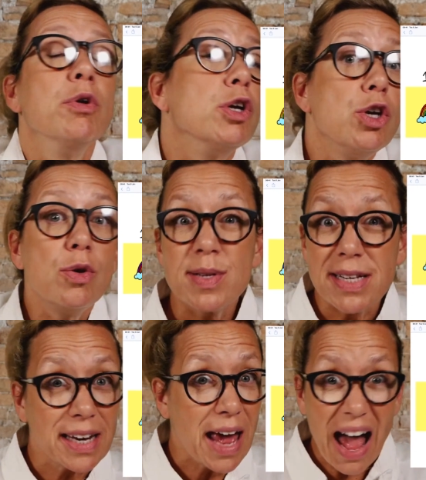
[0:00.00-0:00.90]

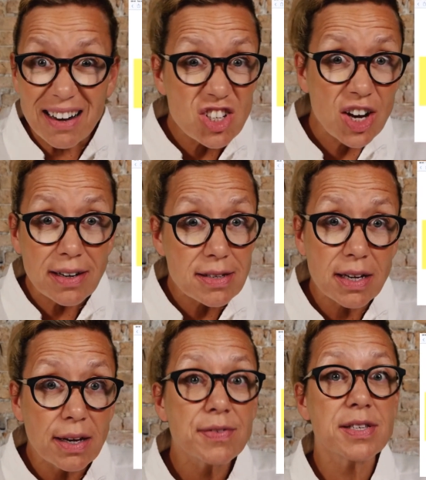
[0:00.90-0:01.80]
using
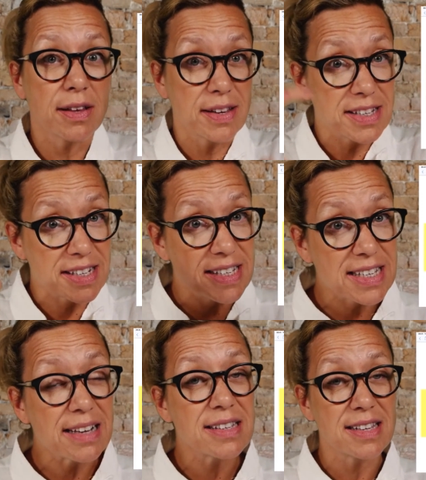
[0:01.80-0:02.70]
adjectives. So there's this
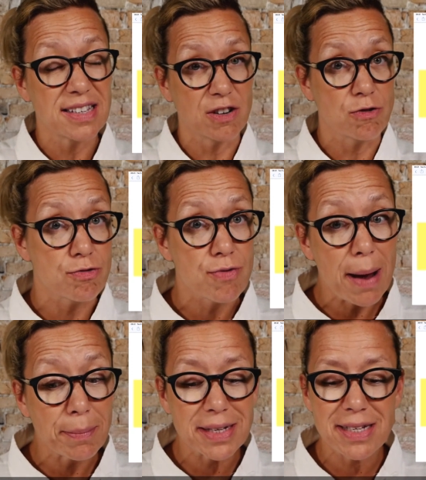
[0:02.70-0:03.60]
sense, there's a
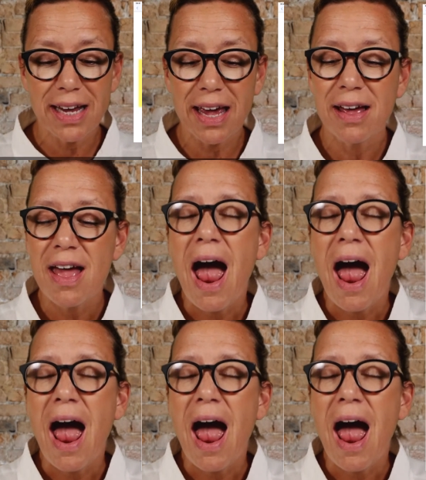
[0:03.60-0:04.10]
grammar tier,